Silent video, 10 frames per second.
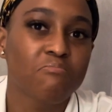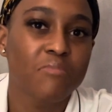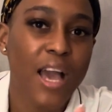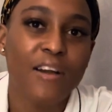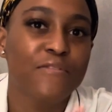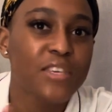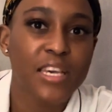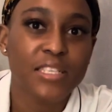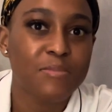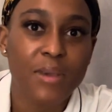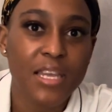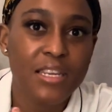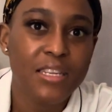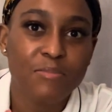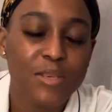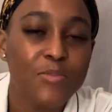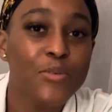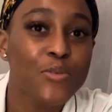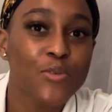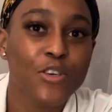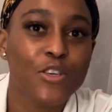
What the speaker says: have yes men and people who are